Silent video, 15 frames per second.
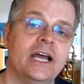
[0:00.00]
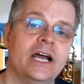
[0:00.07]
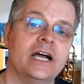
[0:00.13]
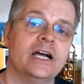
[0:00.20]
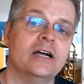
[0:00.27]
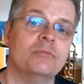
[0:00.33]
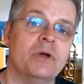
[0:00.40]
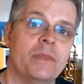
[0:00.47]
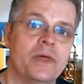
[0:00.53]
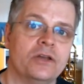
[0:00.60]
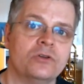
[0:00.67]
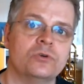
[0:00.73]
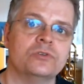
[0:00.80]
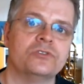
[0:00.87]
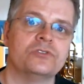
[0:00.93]
and then of
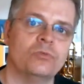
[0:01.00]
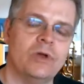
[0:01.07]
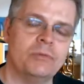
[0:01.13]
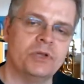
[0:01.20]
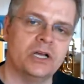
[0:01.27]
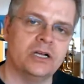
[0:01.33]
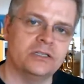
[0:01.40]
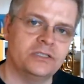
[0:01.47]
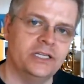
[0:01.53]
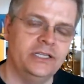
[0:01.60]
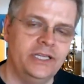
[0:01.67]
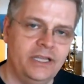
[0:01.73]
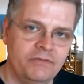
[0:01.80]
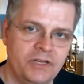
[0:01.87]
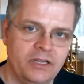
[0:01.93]
course the webcast in
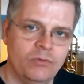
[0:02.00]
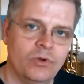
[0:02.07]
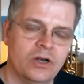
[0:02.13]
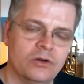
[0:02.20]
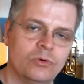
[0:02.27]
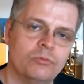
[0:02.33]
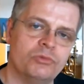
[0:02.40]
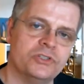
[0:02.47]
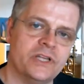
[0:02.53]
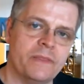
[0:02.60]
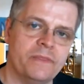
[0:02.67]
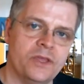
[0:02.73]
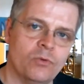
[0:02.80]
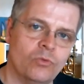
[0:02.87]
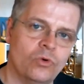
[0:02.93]
the evening, where I will present
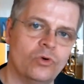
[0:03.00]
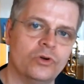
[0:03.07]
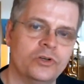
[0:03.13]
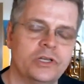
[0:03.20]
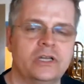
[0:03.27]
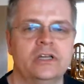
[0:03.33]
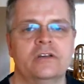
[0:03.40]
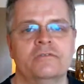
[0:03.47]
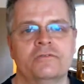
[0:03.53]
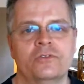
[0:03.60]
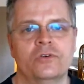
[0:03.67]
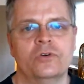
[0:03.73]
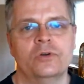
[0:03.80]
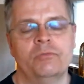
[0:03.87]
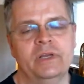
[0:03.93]
the award
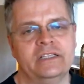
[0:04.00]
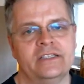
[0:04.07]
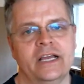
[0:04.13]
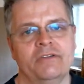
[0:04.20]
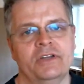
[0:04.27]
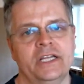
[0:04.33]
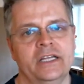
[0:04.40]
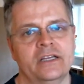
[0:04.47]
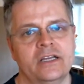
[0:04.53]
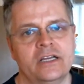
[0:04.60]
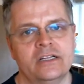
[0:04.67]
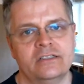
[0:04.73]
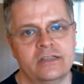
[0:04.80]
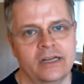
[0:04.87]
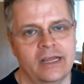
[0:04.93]
for best sounding
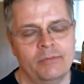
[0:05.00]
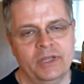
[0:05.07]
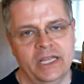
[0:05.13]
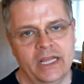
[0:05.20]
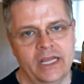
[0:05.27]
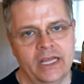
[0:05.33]
dynamic